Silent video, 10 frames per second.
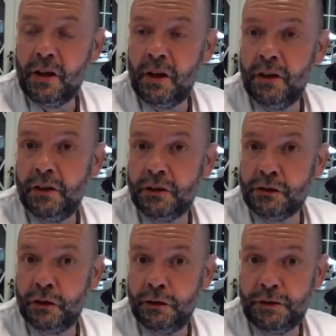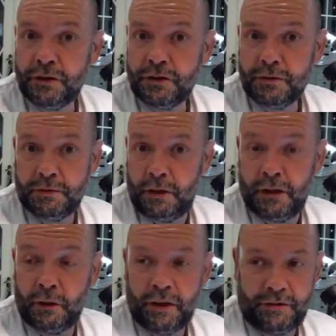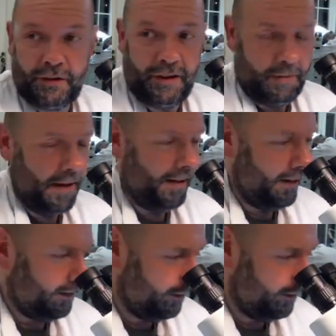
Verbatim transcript: on the surface, so I don't have to think about that.